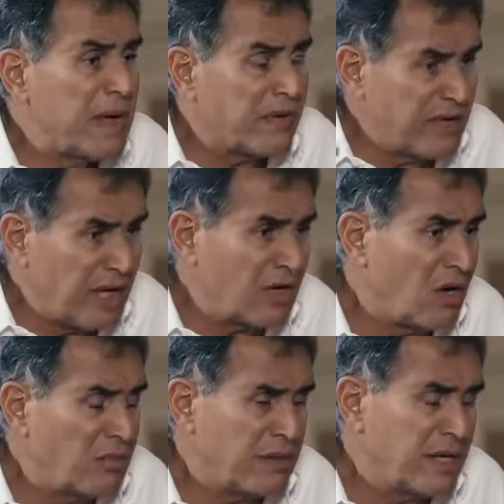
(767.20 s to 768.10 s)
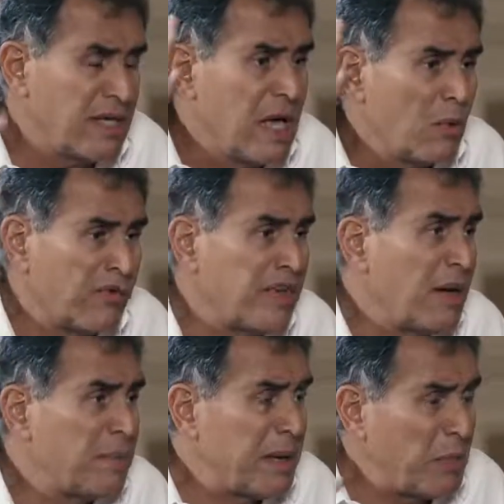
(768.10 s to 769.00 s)
by real company, with
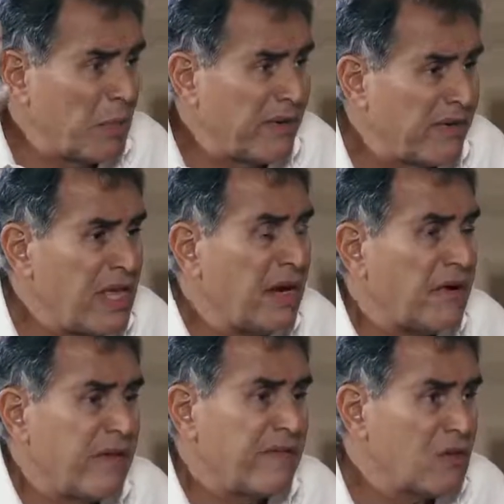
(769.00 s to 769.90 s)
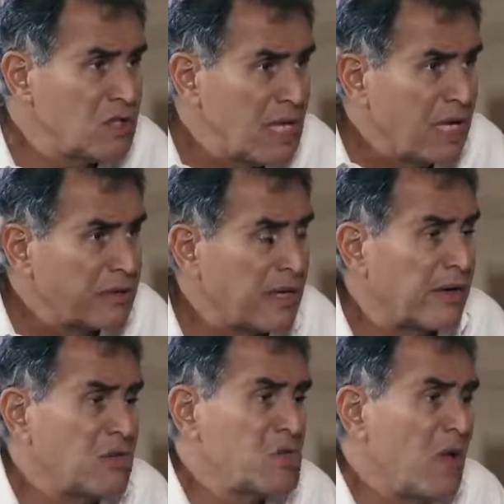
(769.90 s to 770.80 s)
real people, with real revenues, that
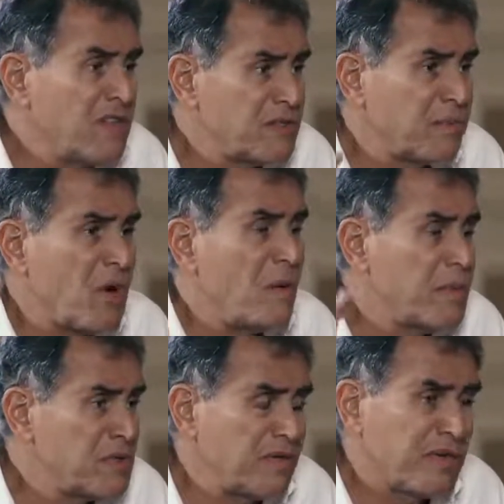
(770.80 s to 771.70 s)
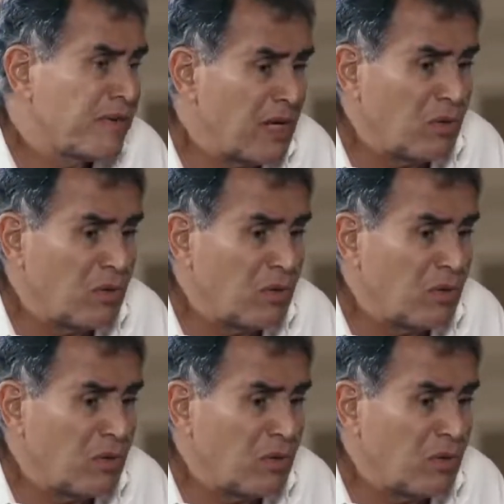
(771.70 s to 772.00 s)
resolves problems of the real